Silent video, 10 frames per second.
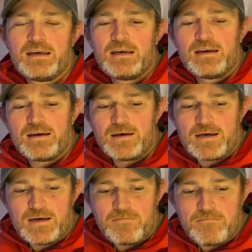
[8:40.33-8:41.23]

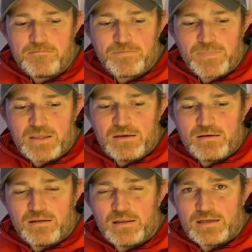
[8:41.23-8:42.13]

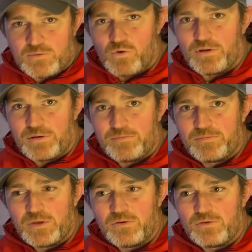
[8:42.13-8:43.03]
That's one of them.
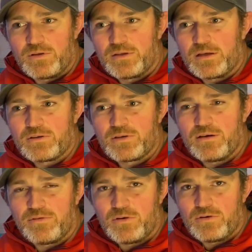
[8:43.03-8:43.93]
Do you think I should
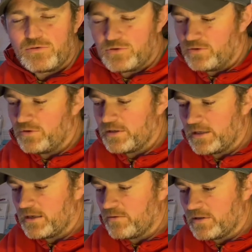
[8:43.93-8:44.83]
have an auto tuner to
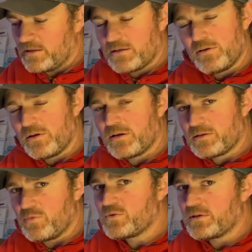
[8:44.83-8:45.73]
take with this? Now, you're not
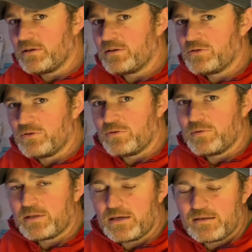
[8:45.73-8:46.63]
supposed to need a tuner
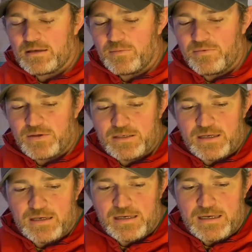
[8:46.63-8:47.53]
with that type of
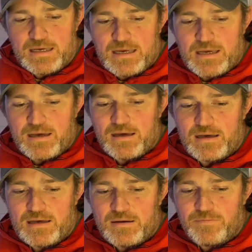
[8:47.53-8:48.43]
antenna.
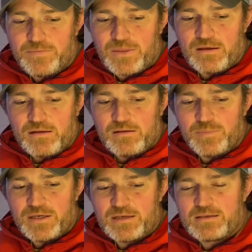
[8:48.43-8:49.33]
The
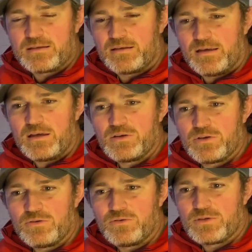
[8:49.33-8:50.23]
biggest
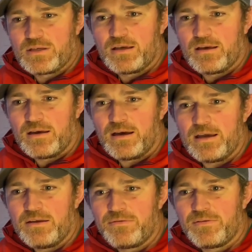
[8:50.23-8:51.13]
issues
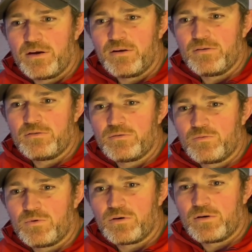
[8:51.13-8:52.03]
I found
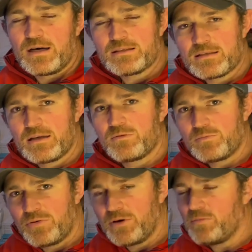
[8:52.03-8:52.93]
were, as I say, I was
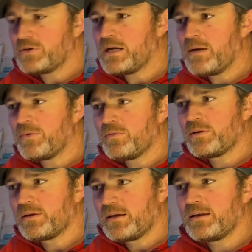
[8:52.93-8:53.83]
pretty much happy
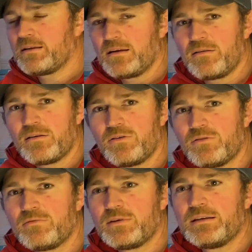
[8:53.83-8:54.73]
with the kit there. I
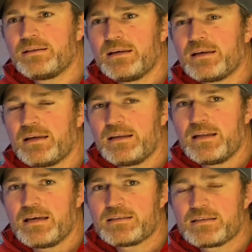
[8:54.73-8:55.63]
couldn't really take any
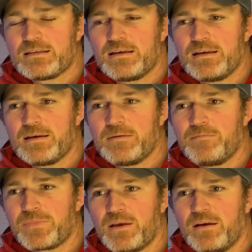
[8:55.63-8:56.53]
less,
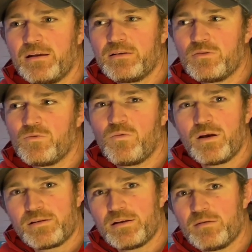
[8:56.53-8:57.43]
and I don't
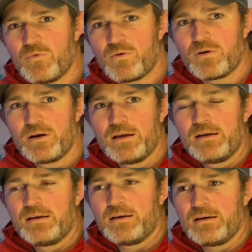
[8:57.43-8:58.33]
want any more.
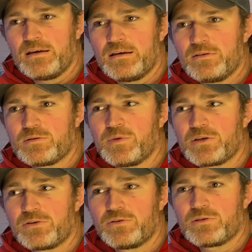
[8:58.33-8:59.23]
Just make
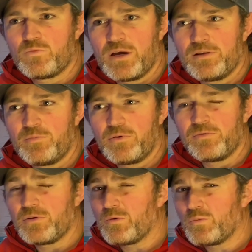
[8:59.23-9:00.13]
sure it's
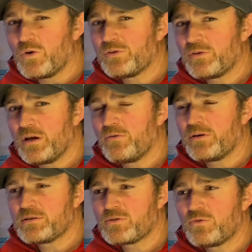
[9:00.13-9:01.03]
weatherproofed. I would wonder now
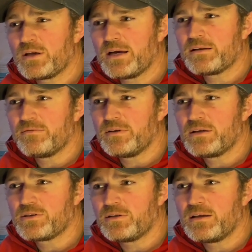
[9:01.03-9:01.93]
on a Sota
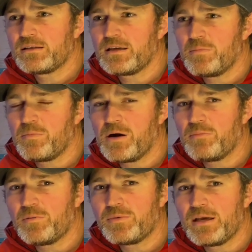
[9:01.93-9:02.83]
activation, that type of
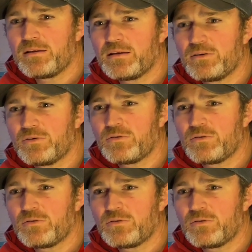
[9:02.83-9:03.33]
pop-up tent I took